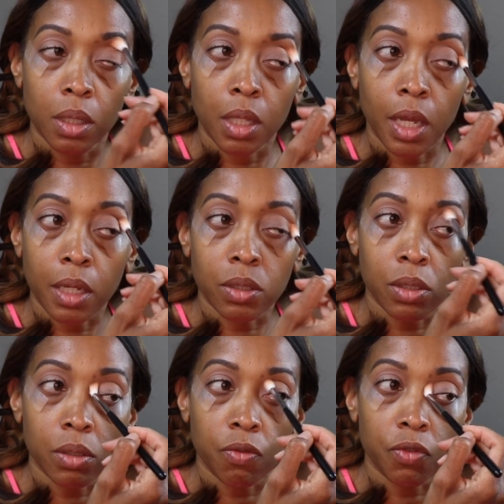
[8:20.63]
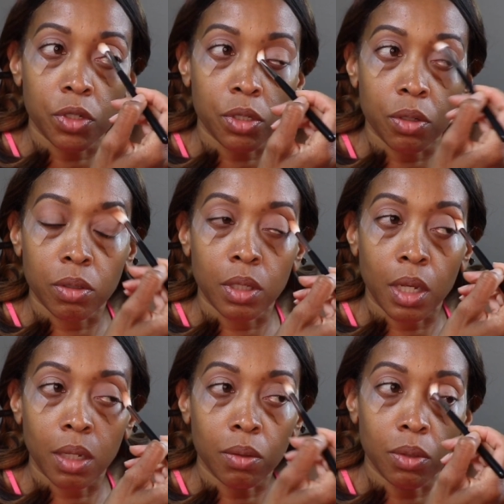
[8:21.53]
That's for certain.
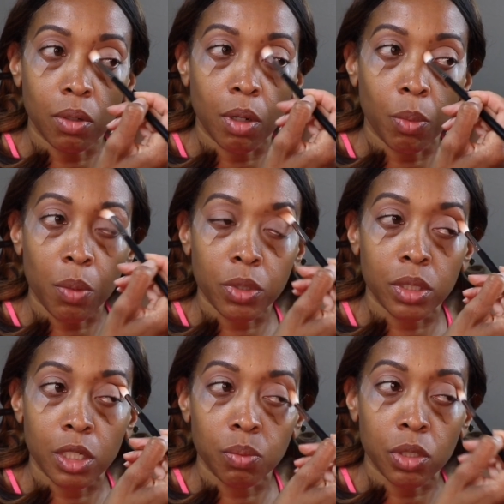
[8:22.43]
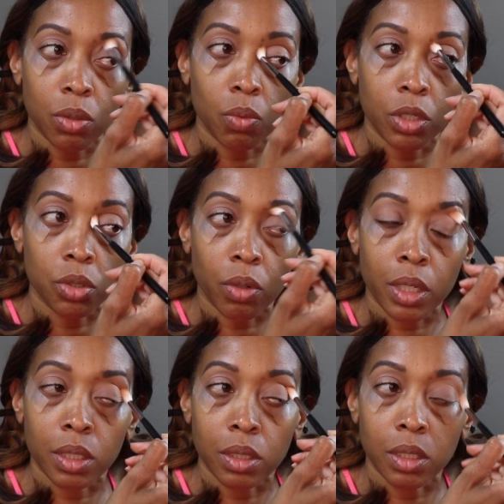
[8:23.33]
I don't know. I'm almost tempted to want to
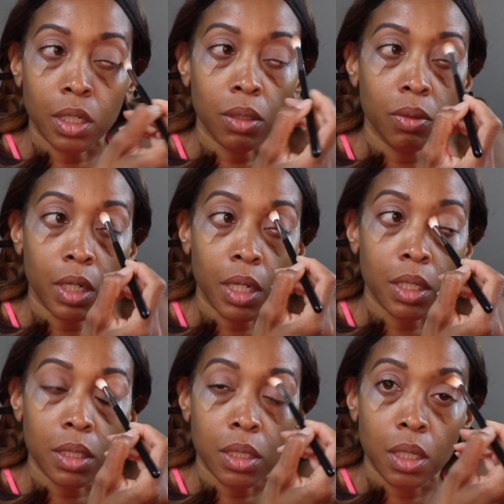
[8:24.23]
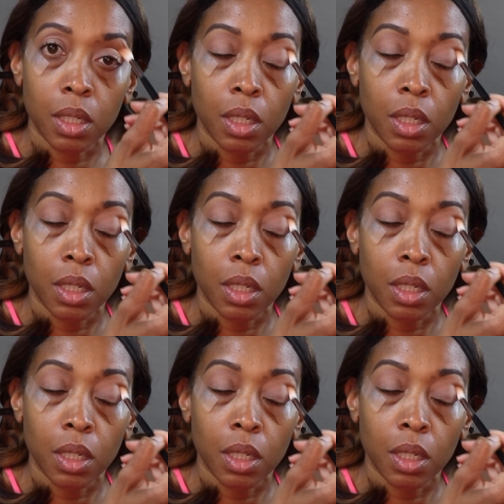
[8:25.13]
try this yellow, guys,